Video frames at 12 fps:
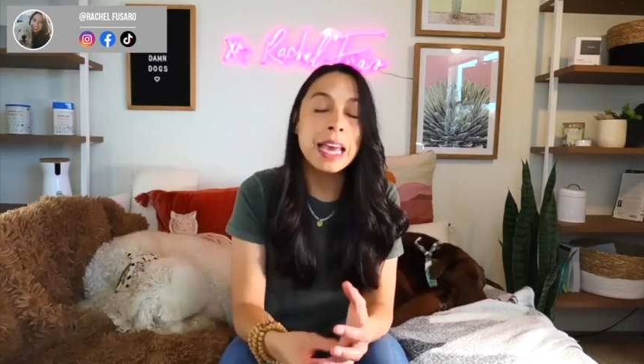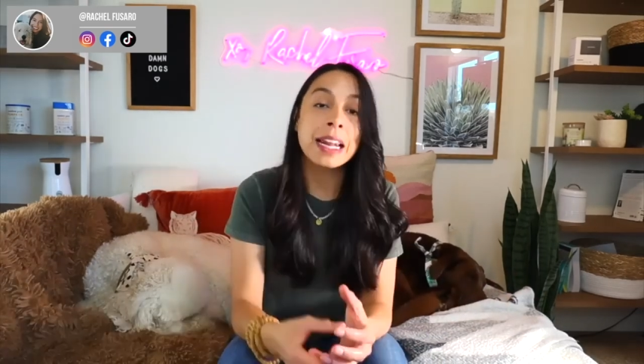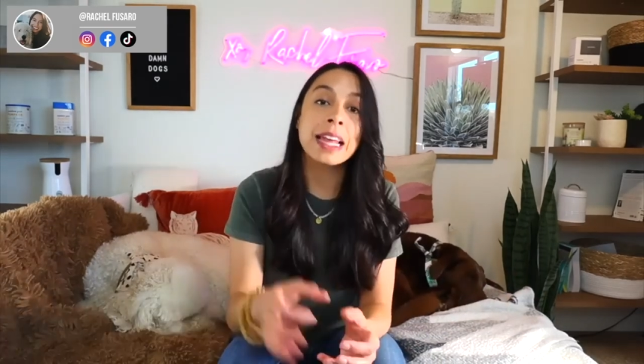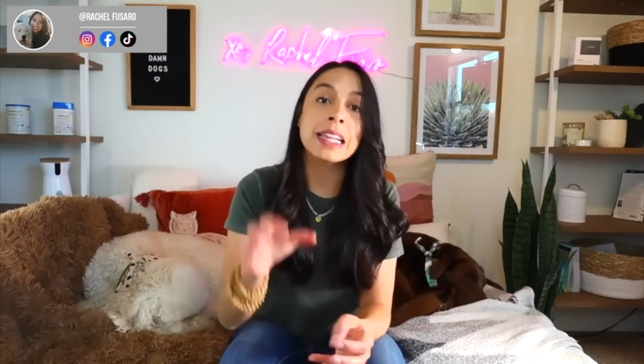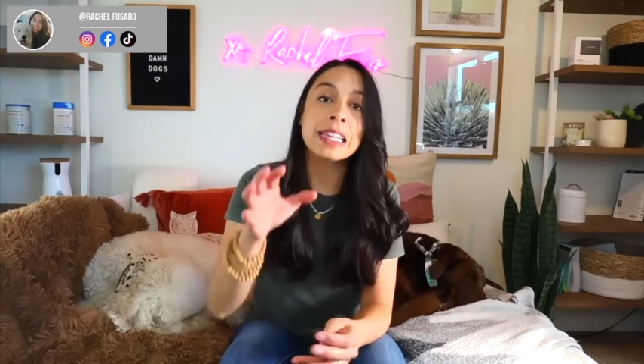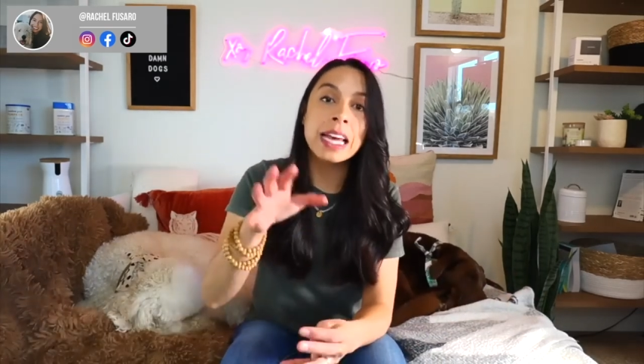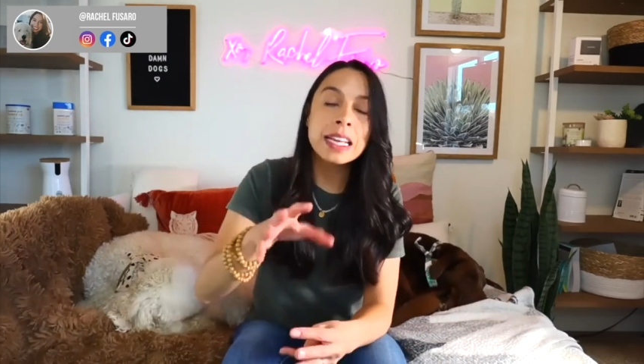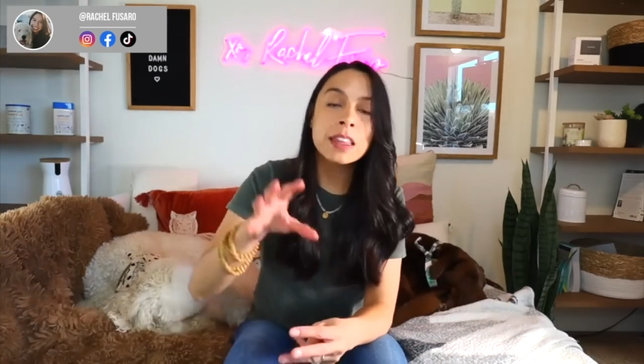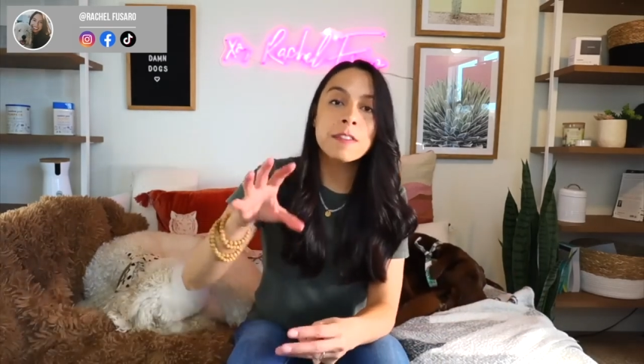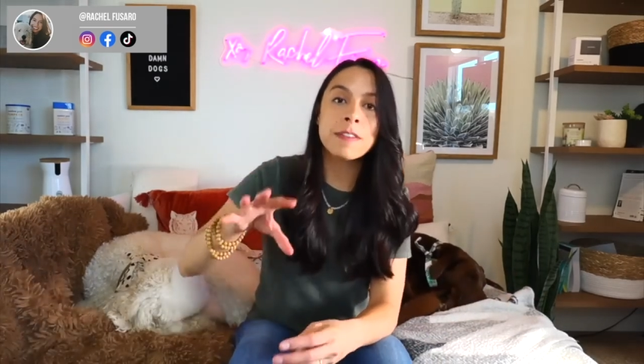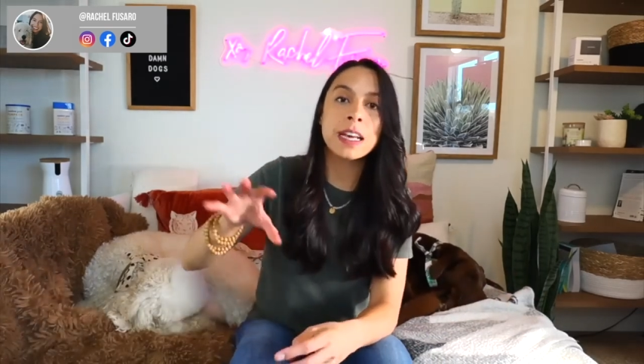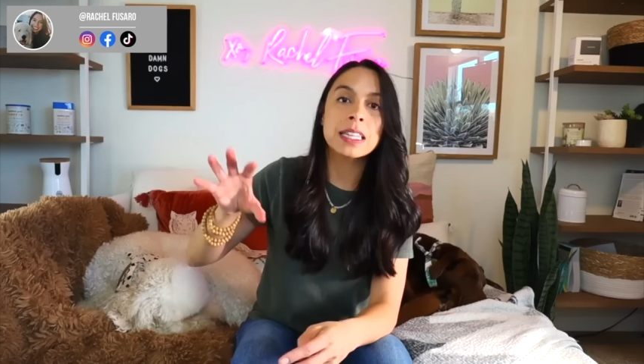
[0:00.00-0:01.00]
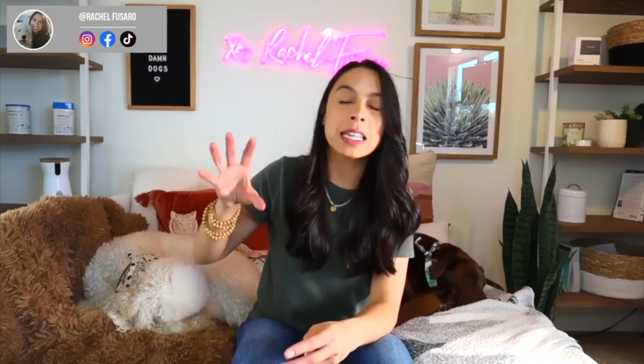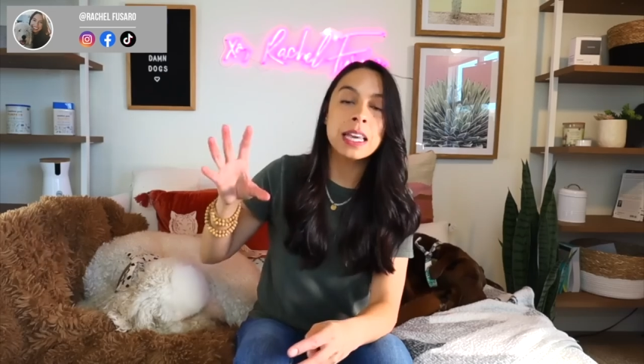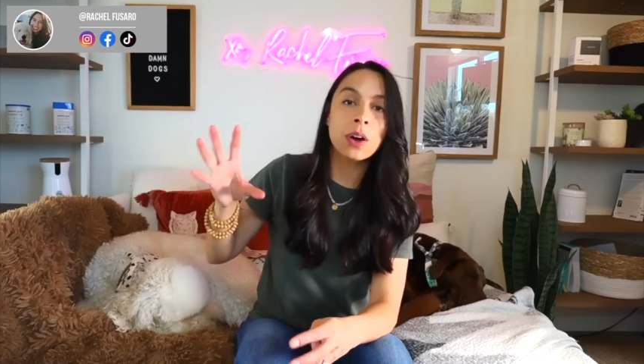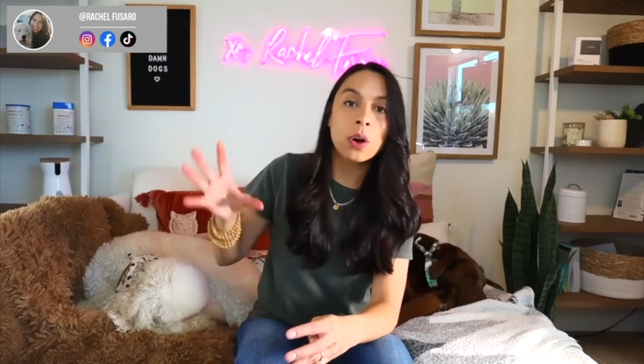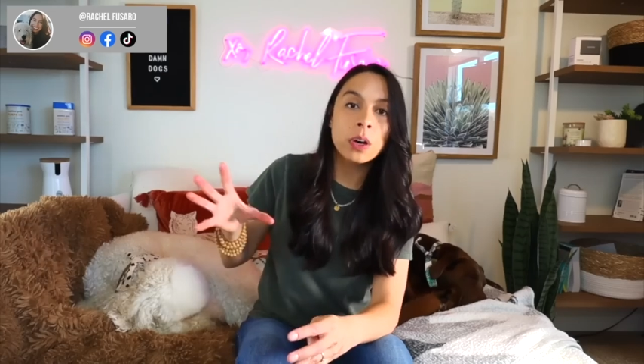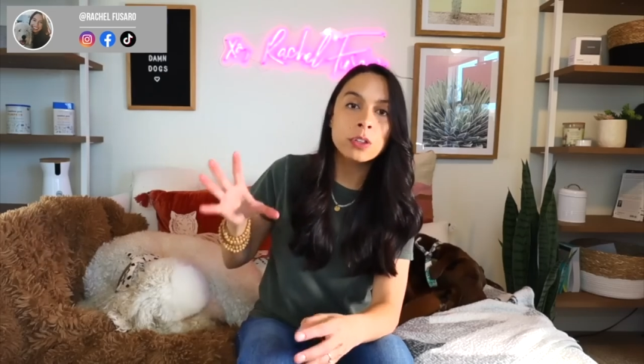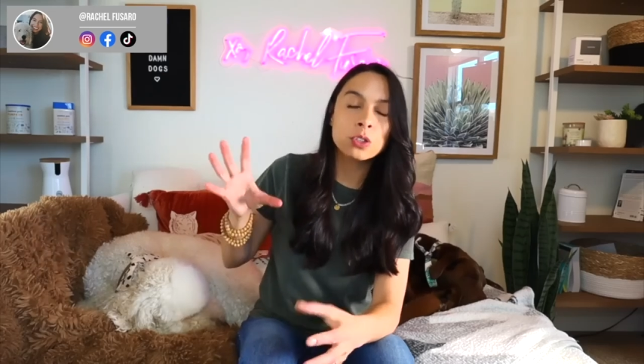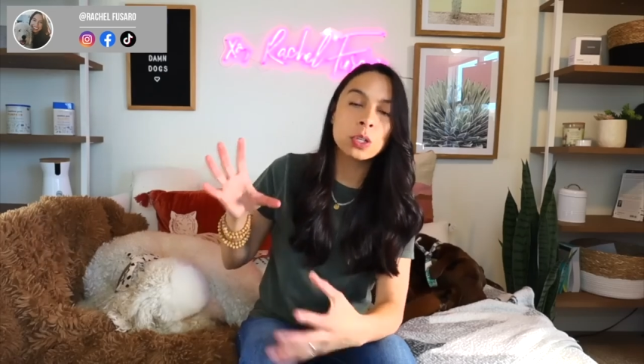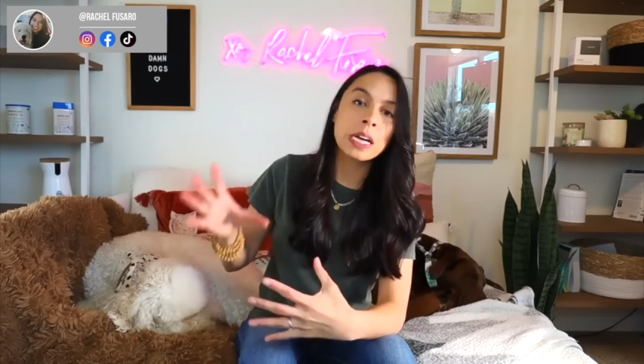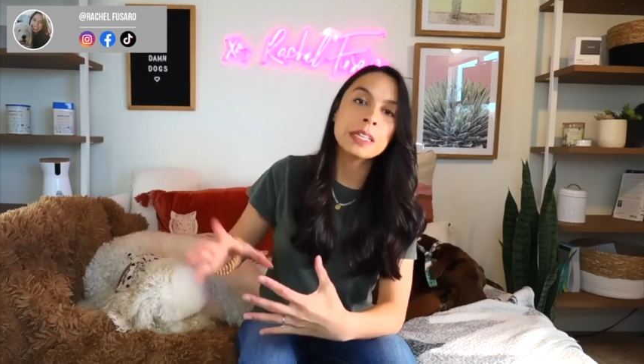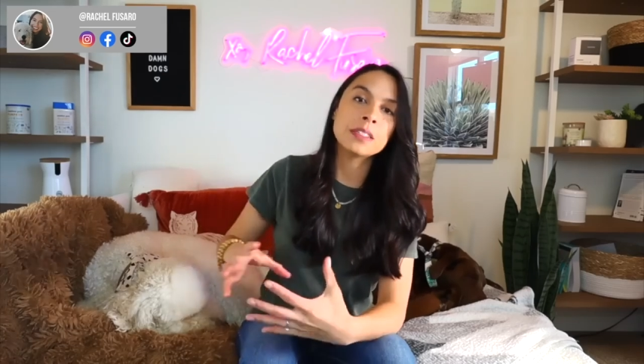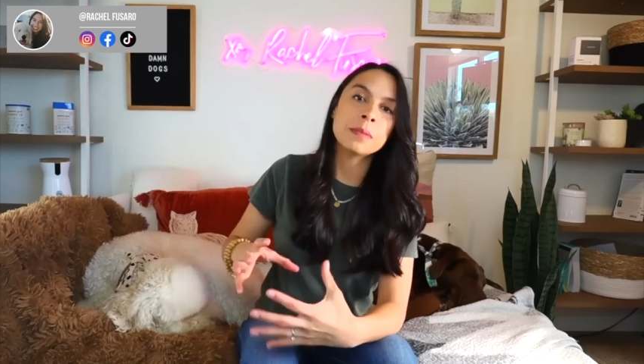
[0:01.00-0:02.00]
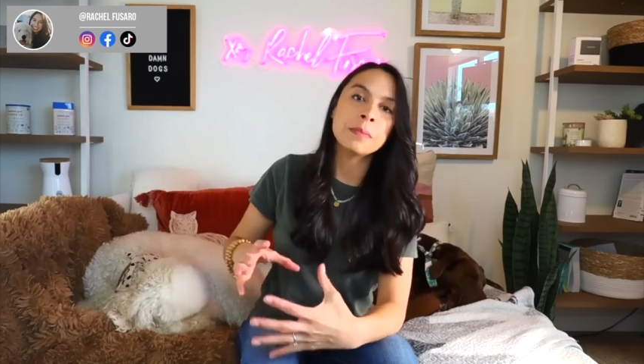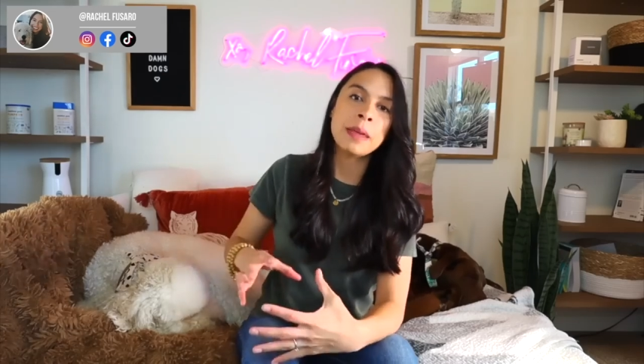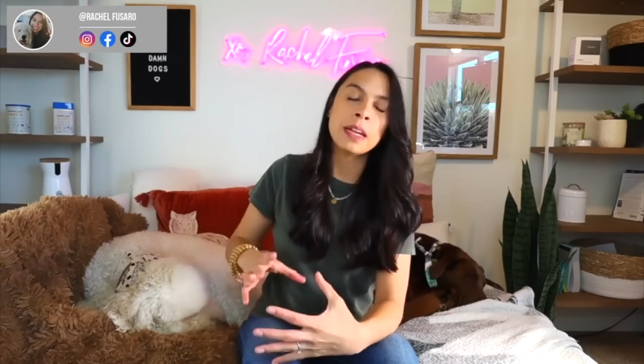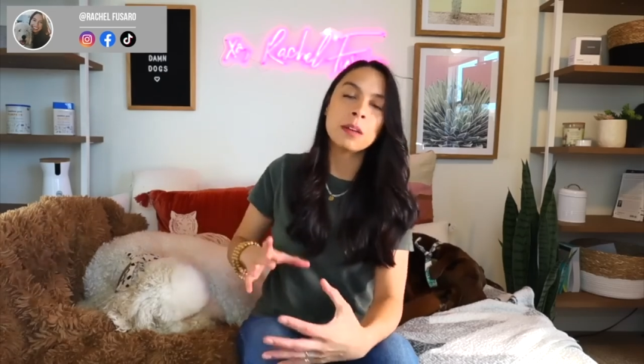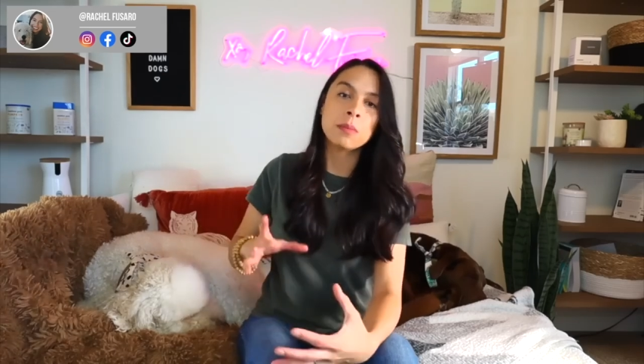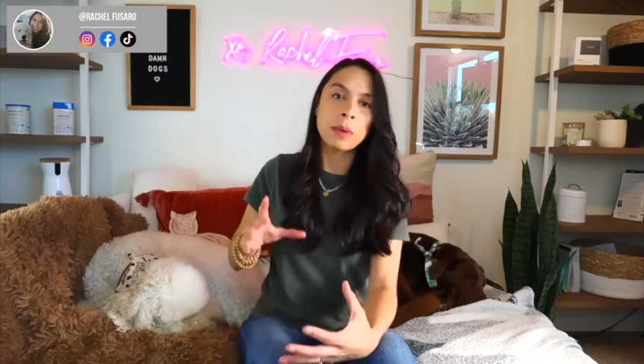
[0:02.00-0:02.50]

And I like the fact that they are trying to make